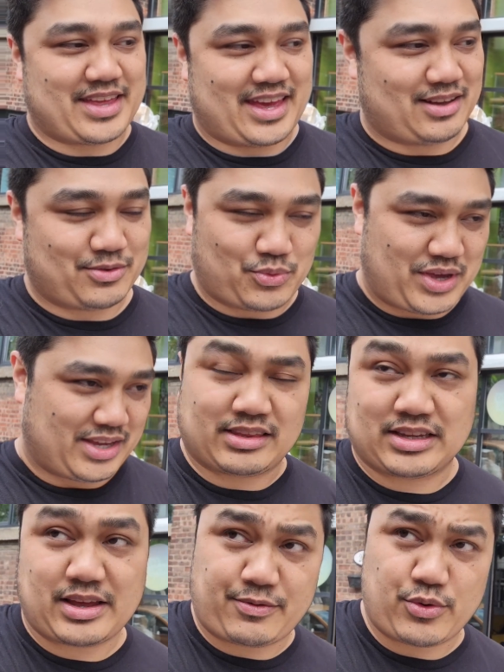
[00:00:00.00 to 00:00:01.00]
day of the week,
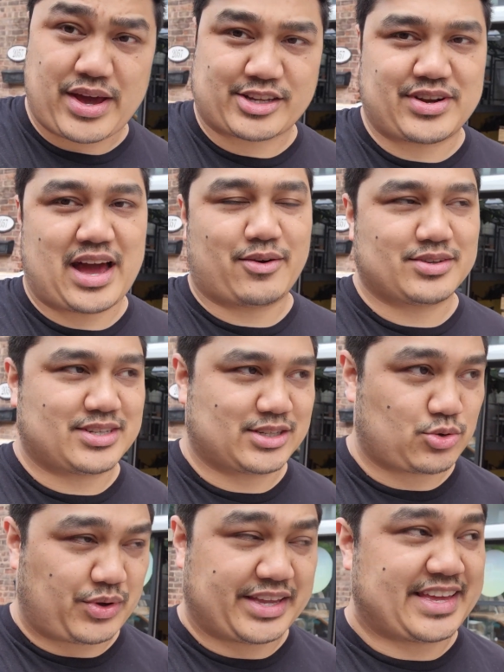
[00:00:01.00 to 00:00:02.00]
did a few extra hours
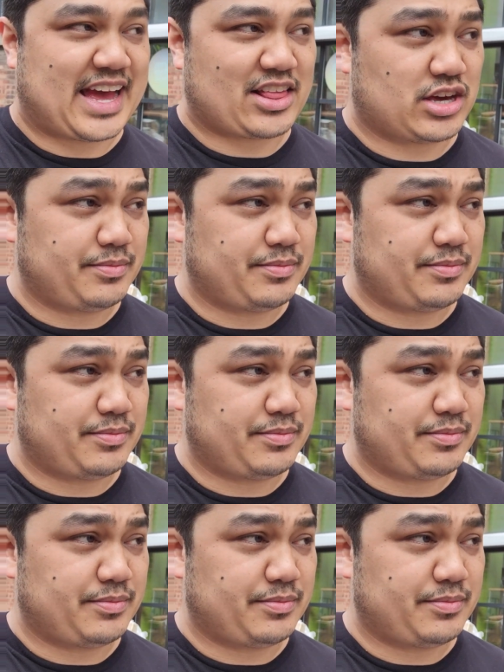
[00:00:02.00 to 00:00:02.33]
just so we can catch